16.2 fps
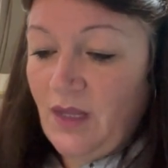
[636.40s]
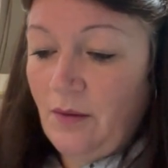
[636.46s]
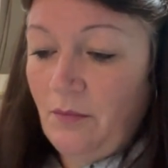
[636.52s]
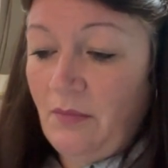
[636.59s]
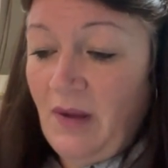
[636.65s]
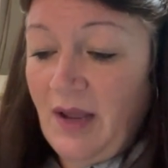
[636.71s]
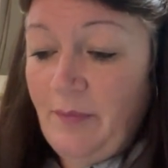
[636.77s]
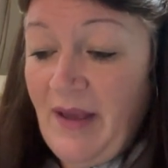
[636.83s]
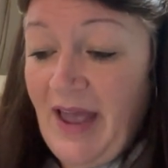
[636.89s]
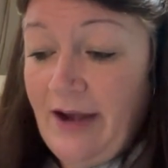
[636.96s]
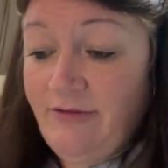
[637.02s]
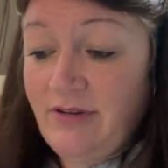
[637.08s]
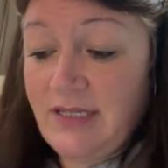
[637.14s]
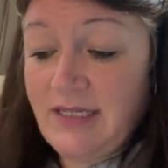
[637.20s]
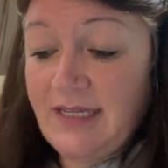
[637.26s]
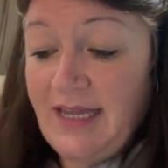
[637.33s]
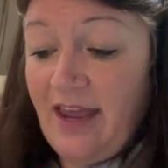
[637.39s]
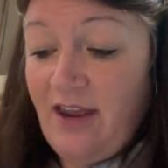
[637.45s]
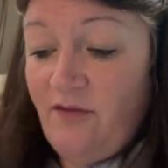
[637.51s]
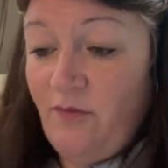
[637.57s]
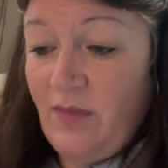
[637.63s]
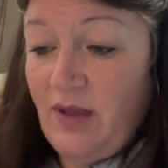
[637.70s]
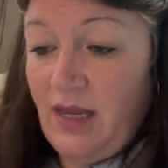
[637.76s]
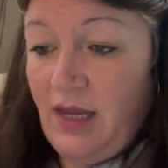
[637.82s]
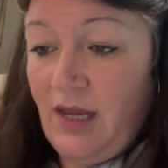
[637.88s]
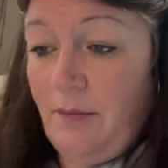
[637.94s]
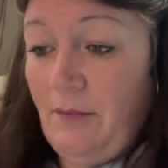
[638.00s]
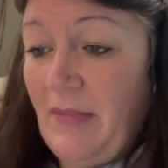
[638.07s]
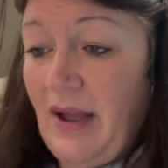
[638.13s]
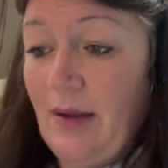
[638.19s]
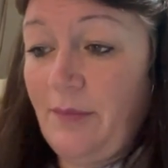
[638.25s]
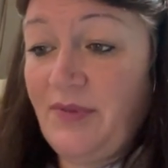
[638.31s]
My parents gave me a
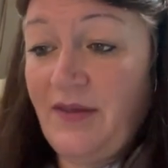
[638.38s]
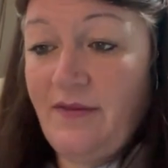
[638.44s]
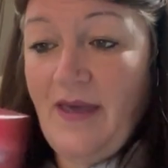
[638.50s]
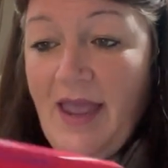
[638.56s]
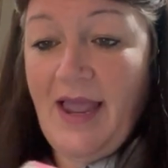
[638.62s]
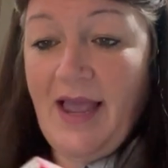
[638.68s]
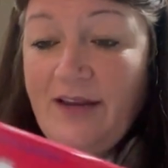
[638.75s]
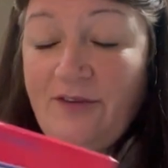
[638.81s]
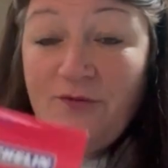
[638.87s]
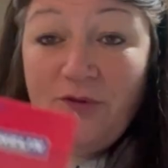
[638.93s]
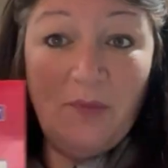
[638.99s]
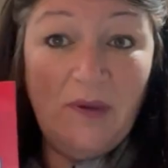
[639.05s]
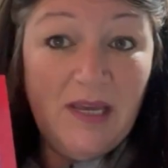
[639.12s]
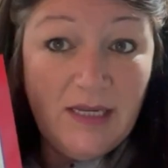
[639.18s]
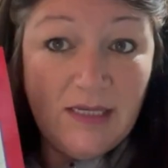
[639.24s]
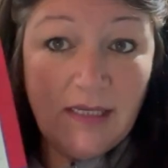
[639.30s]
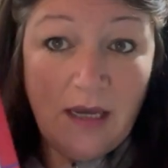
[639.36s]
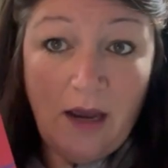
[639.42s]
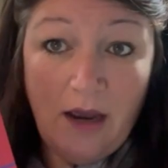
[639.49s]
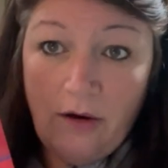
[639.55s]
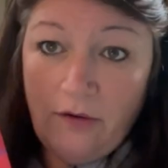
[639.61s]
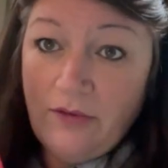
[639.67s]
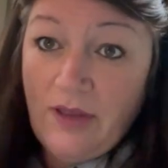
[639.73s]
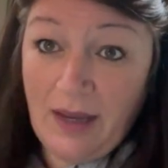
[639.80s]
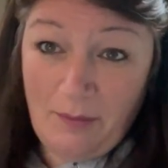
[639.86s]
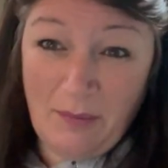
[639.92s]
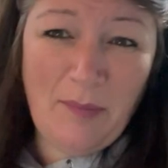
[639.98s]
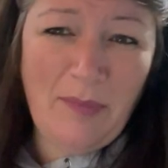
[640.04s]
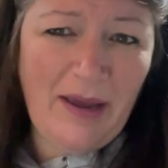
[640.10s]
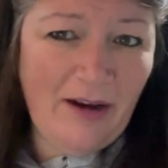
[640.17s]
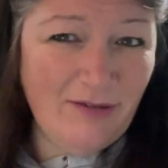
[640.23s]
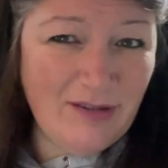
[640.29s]
map that they had from years ago. My
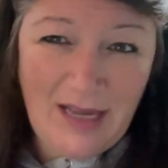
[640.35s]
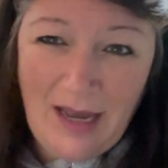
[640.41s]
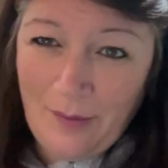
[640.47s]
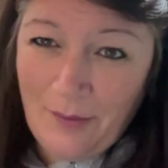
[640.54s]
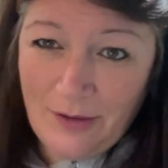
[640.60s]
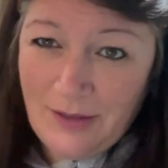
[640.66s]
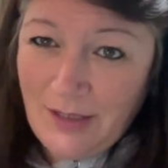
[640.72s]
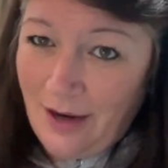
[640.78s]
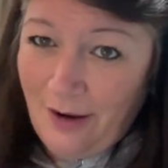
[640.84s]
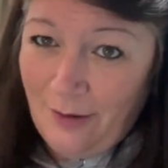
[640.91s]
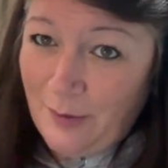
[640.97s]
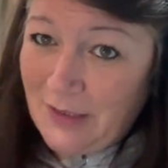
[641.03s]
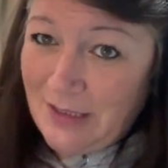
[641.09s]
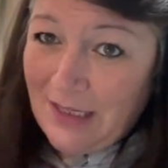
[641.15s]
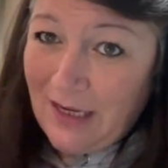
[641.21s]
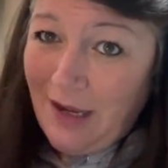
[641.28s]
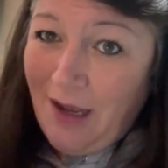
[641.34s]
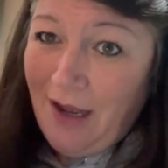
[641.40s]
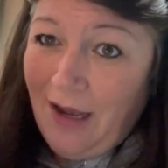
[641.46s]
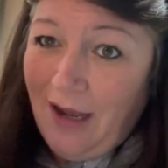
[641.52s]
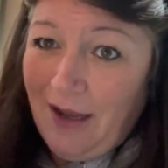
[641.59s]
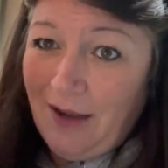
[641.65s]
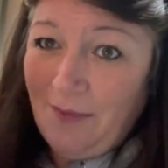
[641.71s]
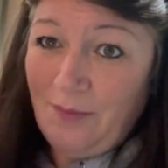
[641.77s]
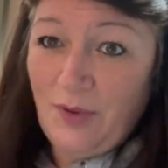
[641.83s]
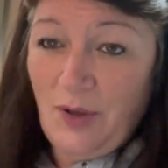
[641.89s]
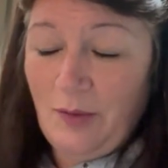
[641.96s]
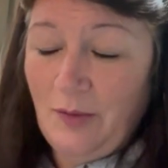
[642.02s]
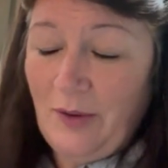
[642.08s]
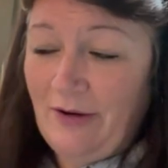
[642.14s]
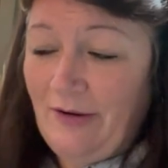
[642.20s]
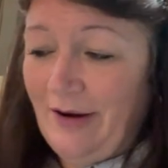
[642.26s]
parents are motorhomers,
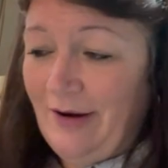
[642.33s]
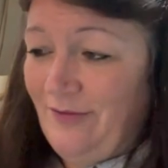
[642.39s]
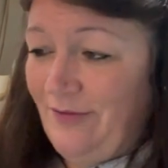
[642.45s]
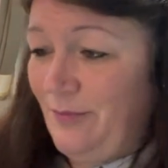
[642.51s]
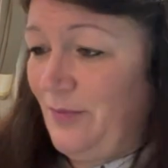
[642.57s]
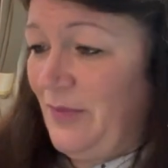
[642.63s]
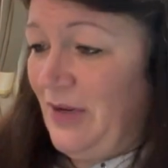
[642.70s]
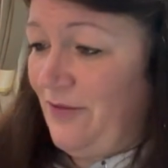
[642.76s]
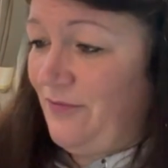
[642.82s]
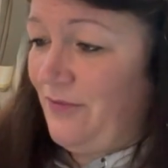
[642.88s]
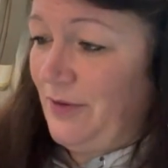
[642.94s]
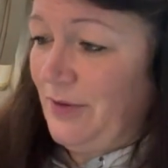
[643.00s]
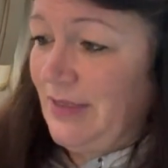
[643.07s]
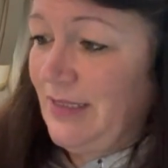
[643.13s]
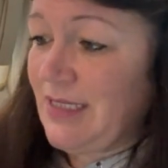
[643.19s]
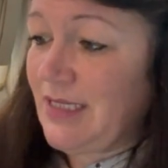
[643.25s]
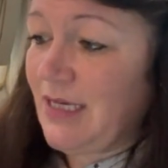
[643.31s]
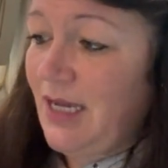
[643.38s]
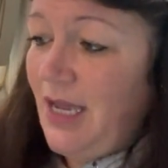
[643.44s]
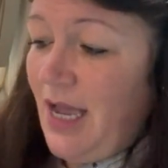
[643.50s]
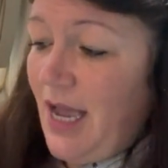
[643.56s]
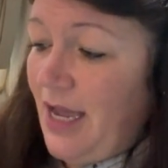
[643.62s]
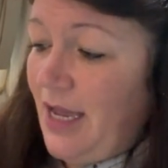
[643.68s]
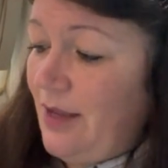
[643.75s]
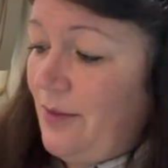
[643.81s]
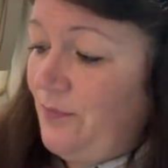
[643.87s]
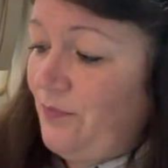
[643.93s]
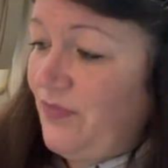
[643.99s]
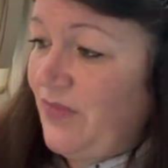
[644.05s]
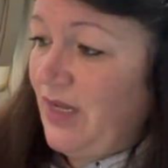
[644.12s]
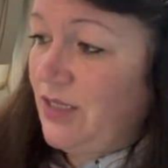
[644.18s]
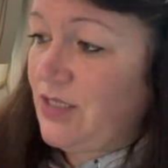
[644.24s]
probably where I've been influenced.
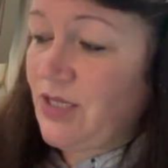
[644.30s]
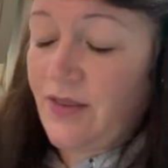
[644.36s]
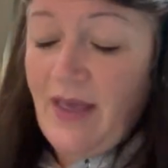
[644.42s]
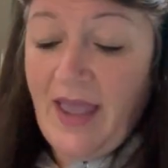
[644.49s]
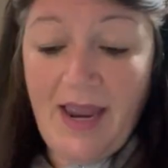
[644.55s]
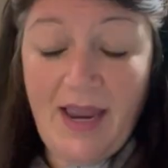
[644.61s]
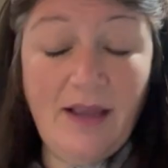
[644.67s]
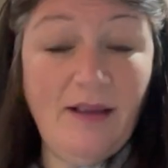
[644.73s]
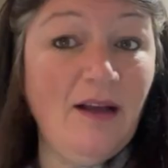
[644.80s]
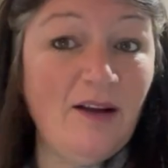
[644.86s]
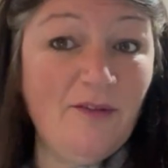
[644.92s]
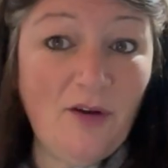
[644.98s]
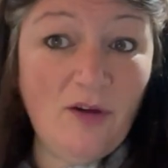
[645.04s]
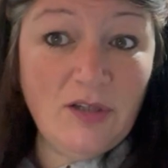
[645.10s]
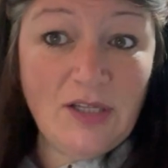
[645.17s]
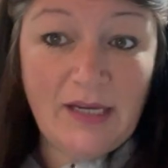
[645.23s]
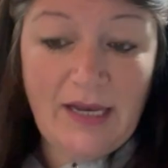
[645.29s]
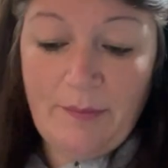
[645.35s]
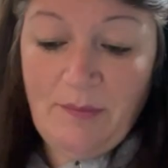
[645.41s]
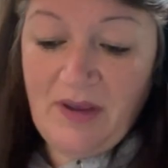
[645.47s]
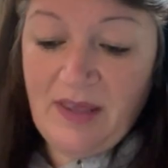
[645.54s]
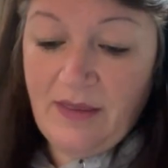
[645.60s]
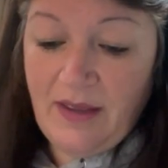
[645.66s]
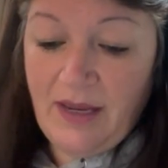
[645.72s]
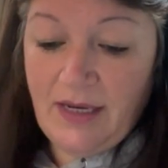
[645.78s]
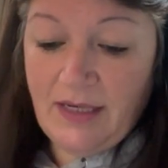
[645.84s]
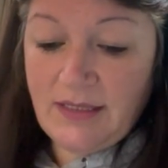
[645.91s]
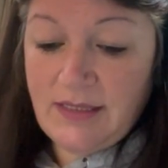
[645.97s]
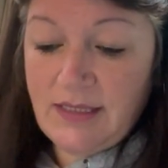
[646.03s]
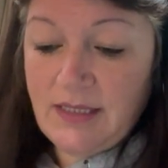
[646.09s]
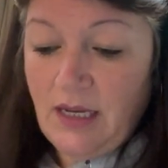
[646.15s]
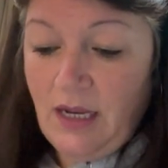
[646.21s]
So they have also lent me
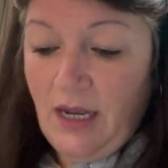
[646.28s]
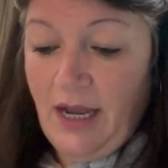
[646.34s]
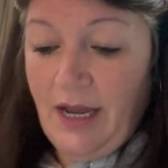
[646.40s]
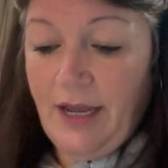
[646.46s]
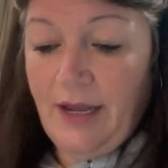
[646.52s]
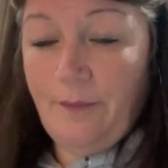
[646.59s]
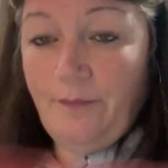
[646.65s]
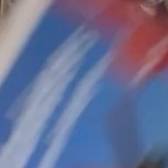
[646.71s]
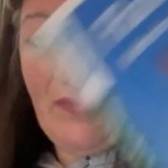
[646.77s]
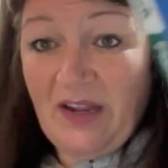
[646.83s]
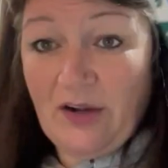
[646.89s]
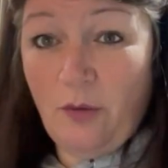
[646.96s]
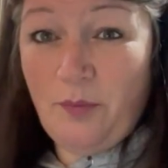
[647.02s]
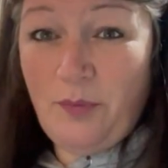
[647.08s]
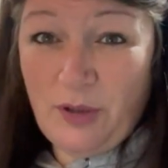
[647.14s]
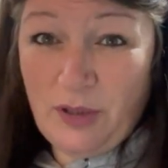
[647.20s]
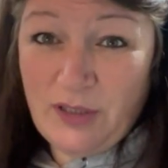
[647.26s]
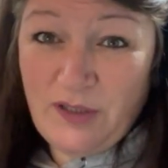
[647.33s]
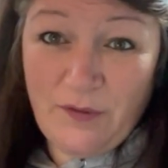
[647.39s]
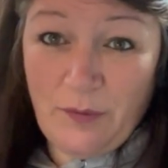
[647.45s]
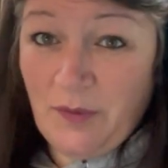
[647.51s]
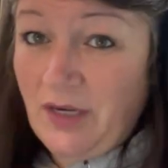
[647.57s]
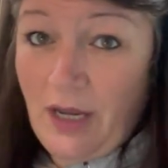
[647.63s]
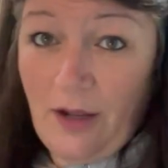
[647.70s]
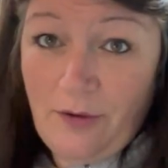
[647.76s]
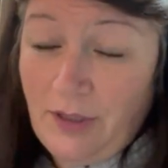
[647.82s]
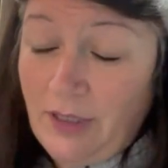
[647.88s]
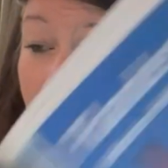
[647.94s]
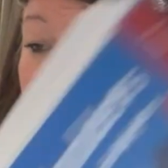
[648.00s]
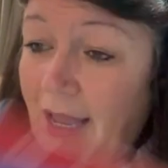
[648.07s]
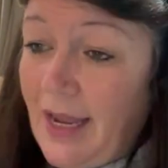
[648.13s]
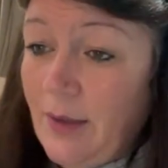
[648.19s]
things. I got books from the local
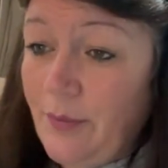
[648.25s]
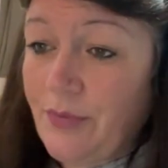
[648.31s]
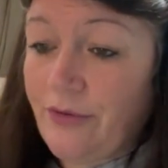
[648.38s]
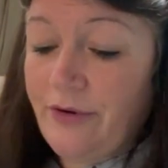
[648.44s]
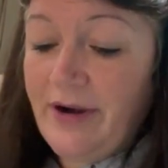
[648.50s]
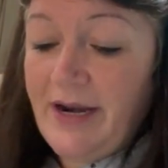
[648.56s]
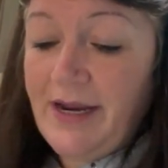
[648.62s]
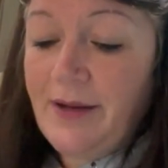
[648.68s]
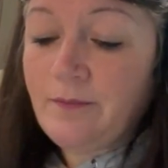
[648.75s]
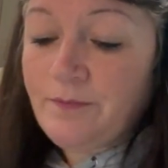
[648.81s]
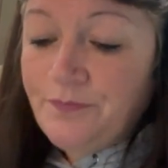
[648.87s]
library.